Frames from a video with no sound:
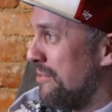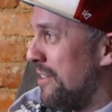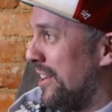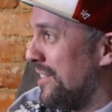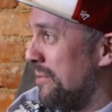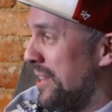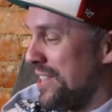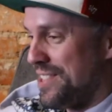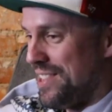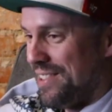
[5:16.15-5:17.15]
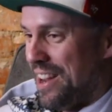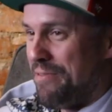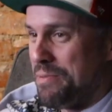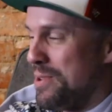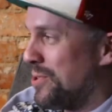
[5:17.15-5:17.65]
vodka vodka because
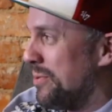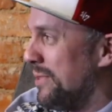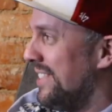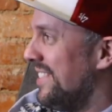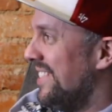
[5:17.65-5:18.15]
life is miserable. So